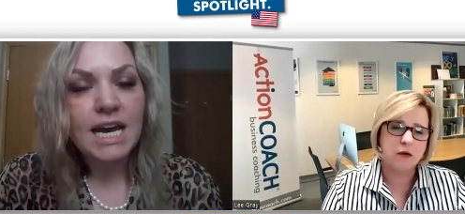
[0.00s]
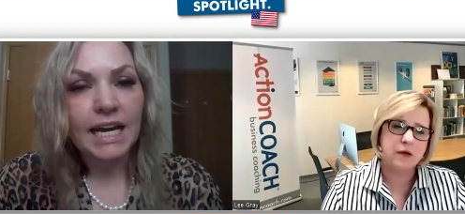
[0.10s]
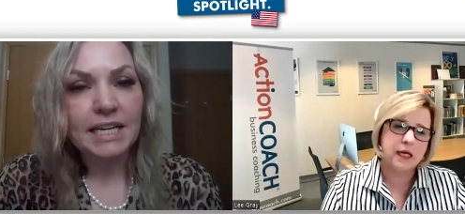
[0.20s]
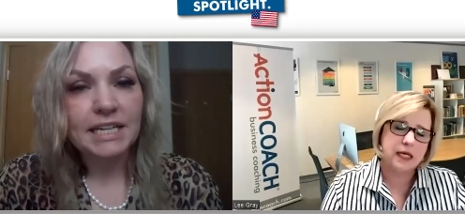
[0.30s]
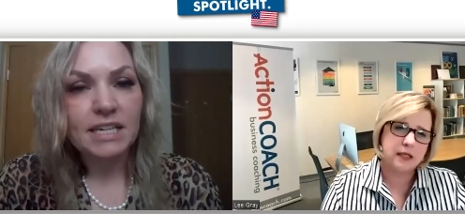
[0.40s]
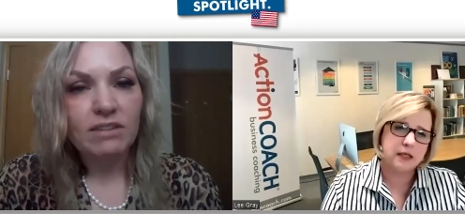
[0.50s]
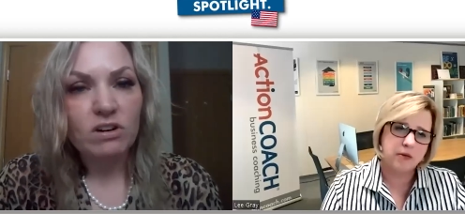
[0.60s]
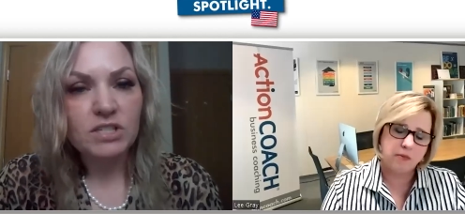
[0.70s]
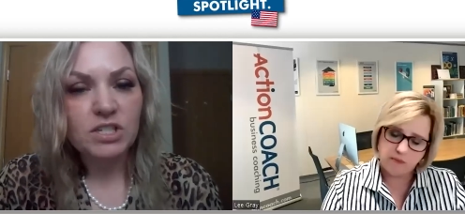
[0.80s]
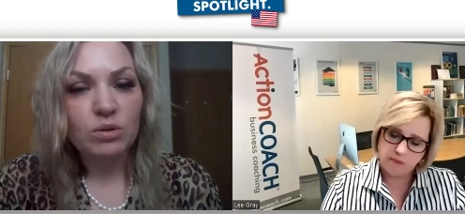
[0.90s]
Speaker 1: Okay. And I've
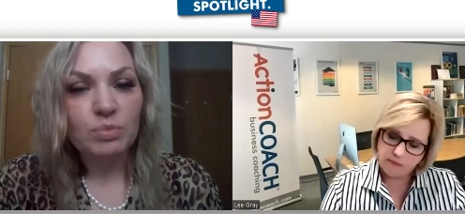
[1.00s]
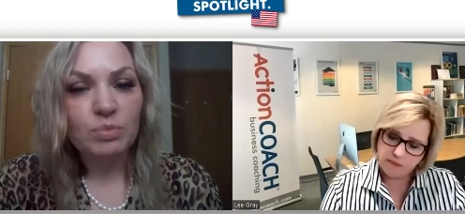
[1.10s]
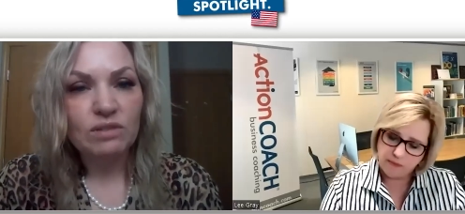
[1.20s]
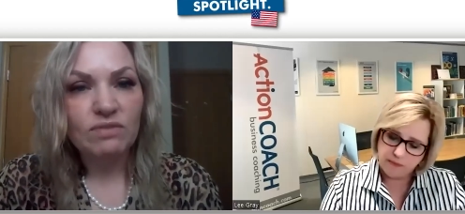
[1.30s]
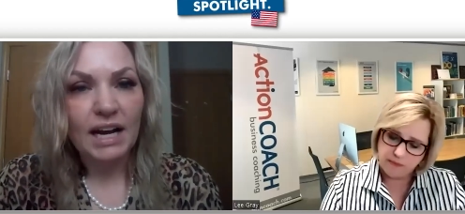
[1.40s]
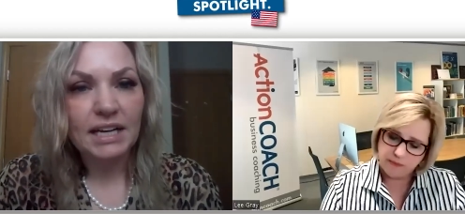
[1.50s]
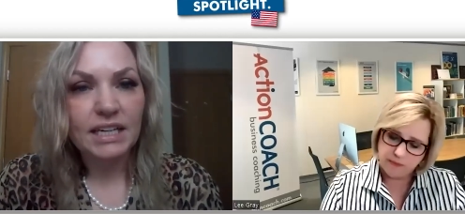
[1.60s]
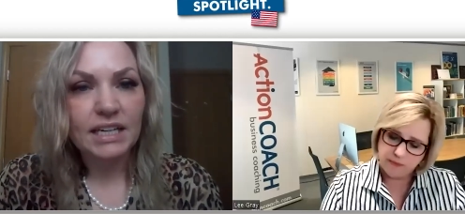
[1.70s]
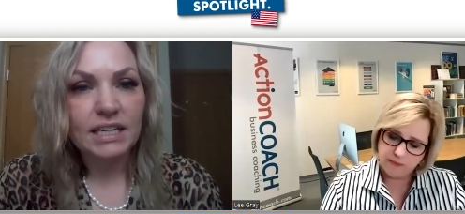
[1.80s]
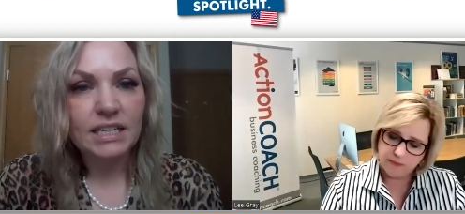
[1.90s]
also
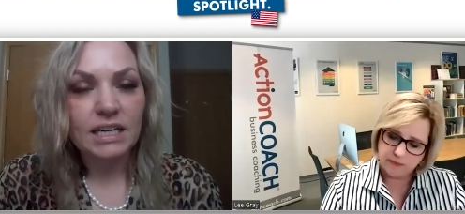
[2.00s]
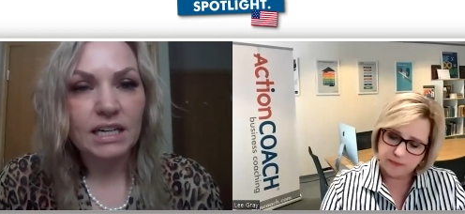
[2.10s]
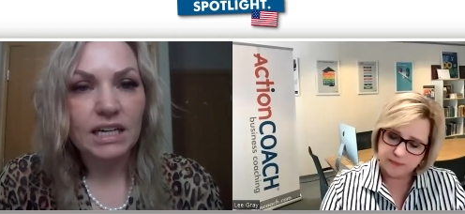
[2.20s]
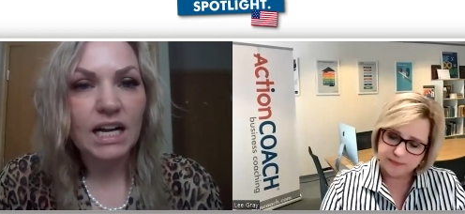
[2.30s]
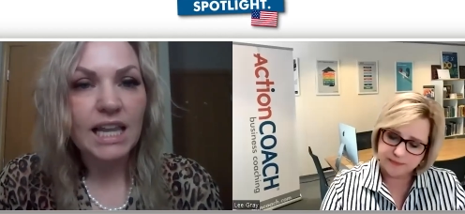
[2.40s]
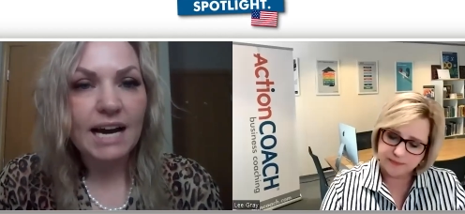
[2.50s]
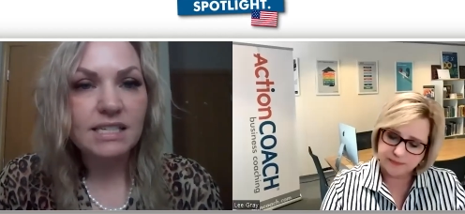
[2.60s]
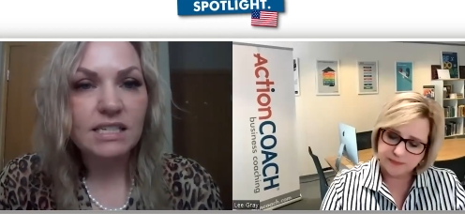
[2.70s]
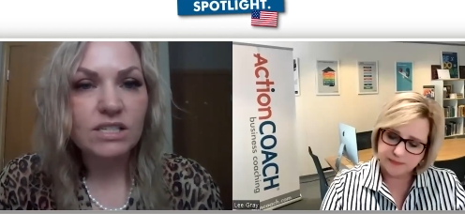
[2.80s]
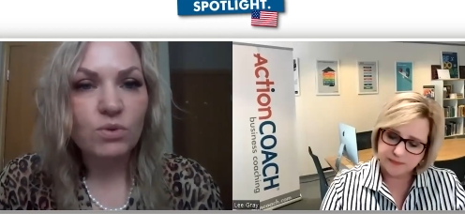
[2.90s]
provided uh,
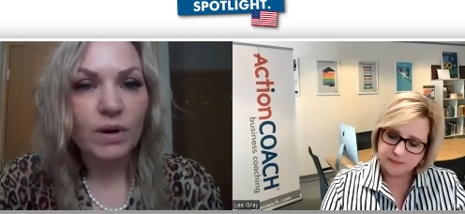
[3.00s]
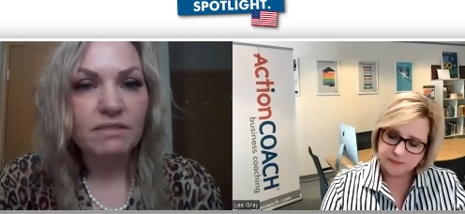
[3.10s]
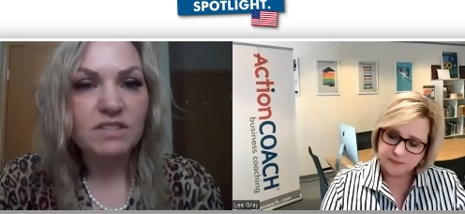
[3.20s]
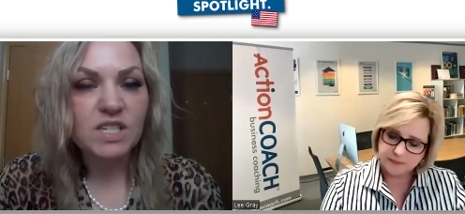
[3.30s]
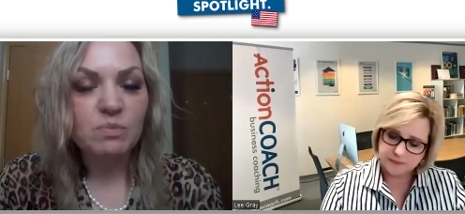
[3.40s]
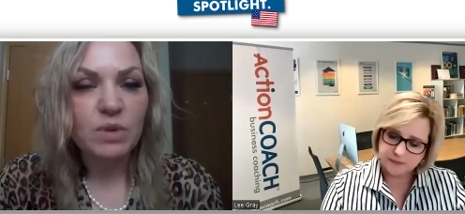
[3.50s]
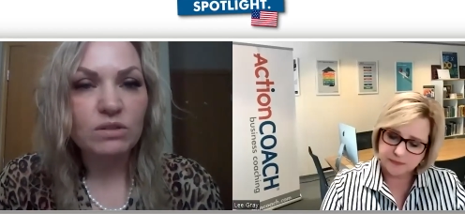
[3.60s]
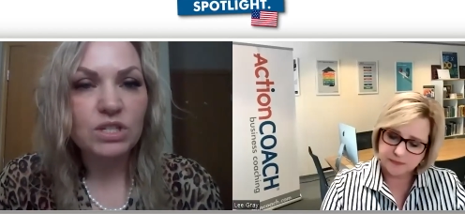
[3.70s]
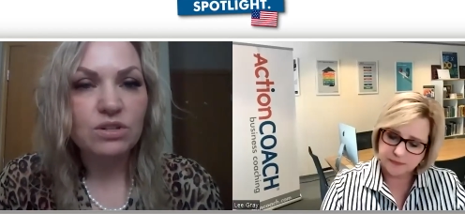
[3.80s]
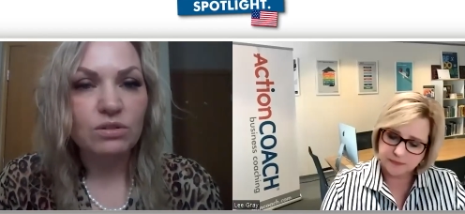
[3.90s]
classes or I've
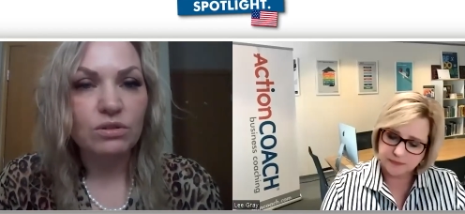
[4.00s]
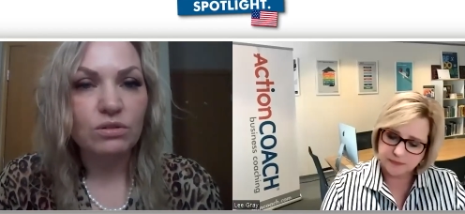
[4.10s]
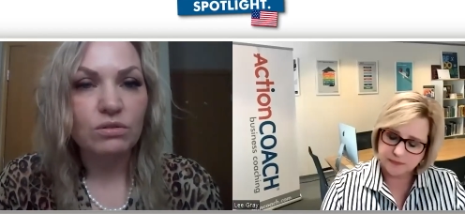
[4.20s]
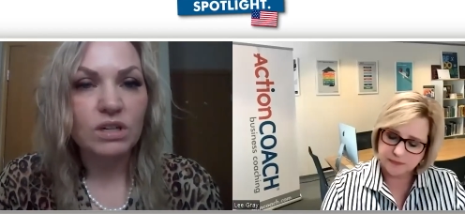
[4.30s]
spoke to